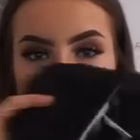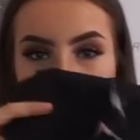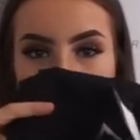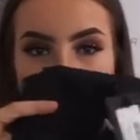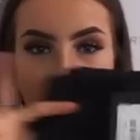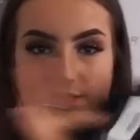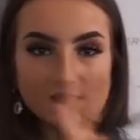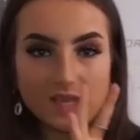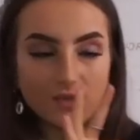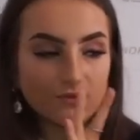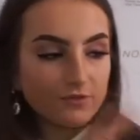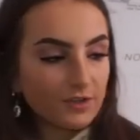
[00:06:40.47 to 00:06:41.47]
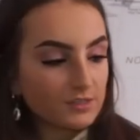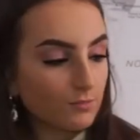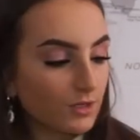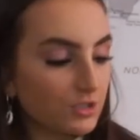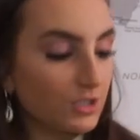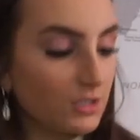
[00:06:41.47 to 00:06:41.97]
This is what we're seeing on first
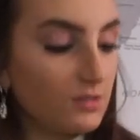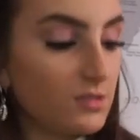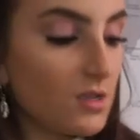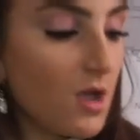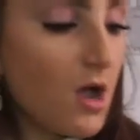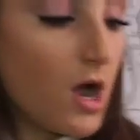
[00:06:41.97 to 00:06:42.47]
impressions.